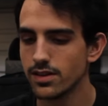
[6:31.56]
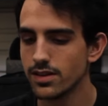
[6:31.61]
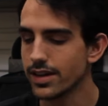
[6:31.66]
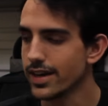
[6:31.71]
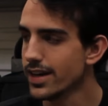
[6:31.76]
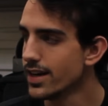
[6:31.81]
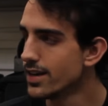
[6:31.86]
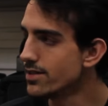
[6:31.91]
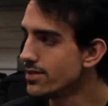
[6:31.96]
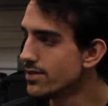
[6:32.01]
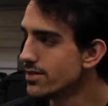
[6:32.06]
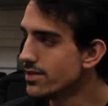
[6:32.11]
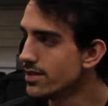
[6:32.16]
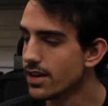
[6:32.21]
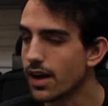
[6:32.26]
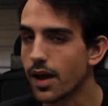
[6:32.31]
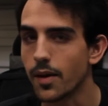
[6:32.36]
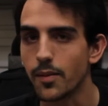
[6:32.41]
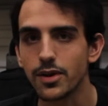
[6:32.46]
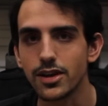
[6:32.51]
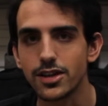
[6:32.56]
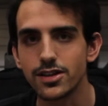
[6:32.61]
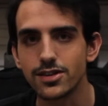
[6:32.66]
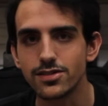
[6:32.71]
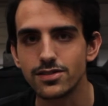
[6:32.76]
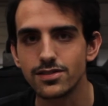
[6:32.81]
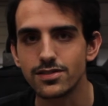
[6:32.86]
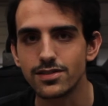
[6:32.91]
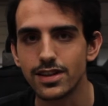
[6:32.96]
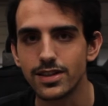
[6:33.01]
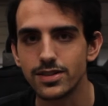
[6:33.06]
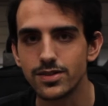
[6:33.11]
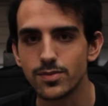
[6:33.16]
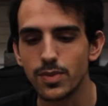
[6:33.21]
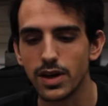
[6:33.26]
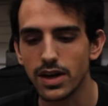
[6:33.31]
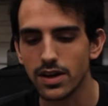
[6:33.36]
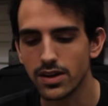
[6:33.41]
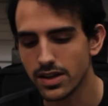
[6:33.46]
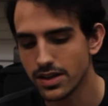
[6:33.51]
Yeah, I mean, that's
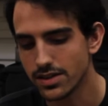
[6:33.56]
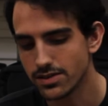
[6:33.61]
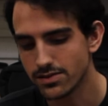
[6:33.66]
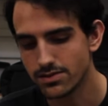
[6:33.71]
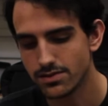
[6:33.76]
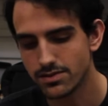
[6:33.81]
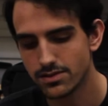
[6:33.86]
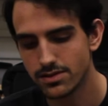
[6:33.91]
about it.